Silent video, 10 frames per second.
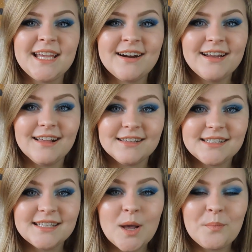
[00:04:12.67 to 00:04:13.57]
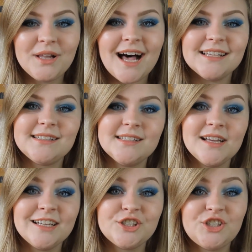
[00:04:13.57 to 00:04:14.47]
materials plus
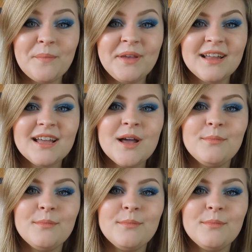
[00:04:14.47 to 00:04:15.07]
shipping